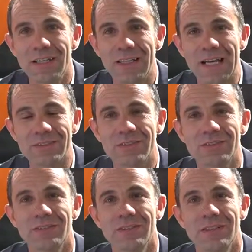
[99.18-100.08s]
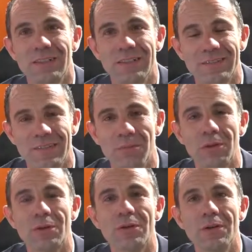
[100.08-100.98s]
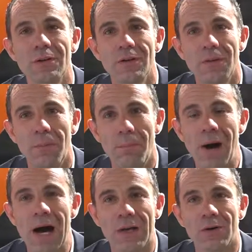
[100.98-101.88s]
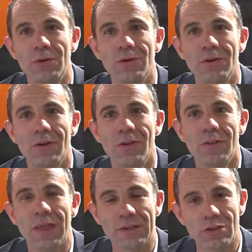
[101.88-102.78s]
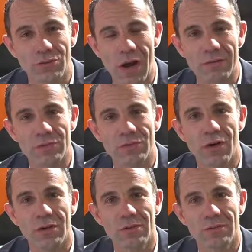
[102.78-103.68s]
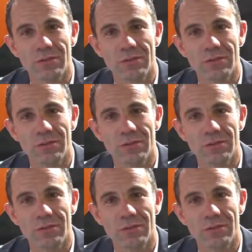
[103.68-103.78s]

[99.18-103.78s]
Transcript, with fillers: that's the similar model that the driver's vault